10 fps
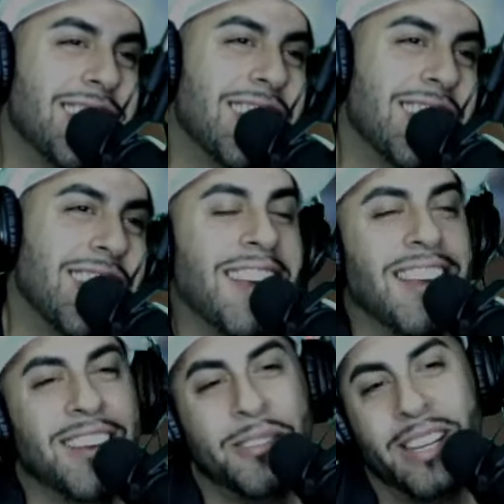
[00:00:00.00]

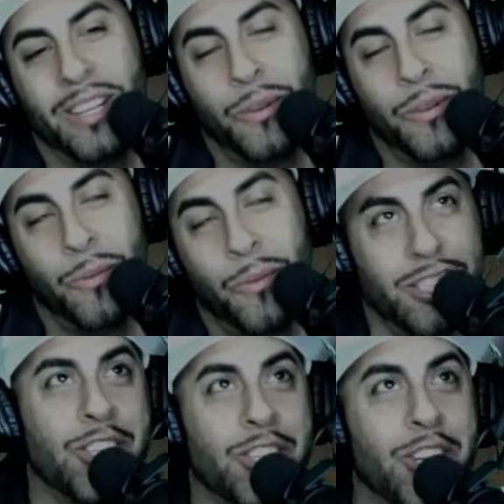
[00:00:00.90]
Well, it was
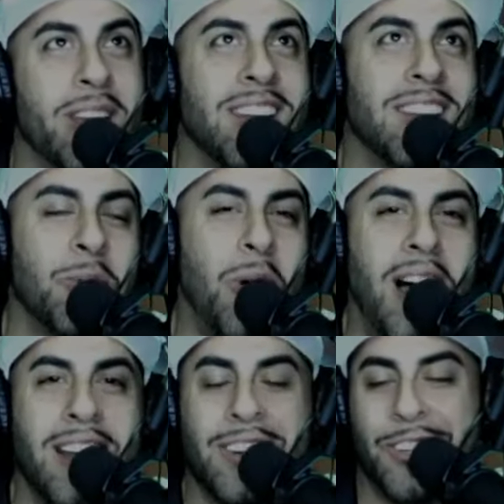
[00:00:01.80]
snowing a little
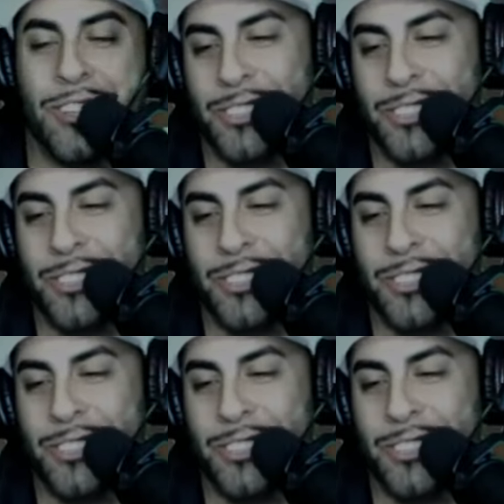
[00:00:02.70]
while ago.